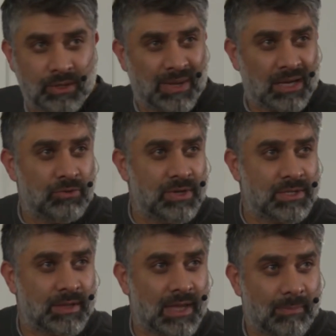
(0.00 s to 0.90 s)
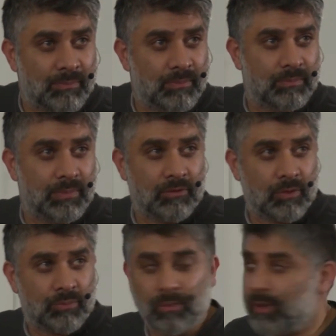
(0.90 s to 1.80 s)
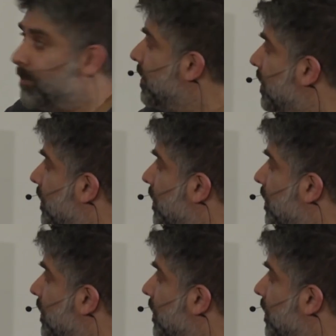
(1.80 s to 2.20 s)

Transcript: the black urine is not that big of a problem.